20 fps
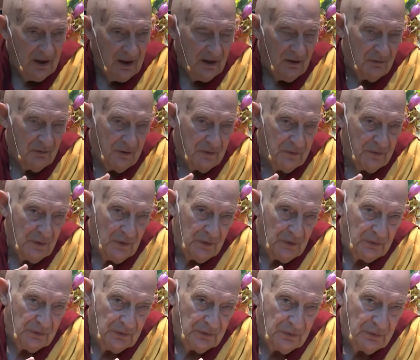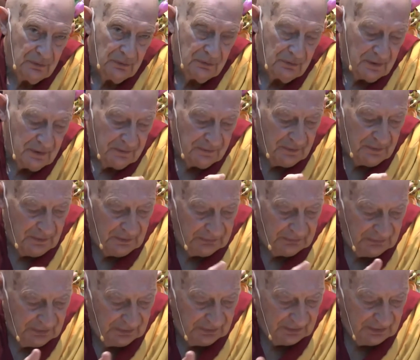refers to
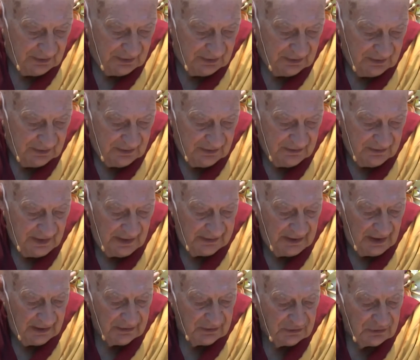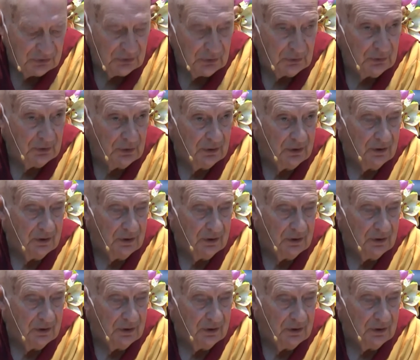reversing that attitude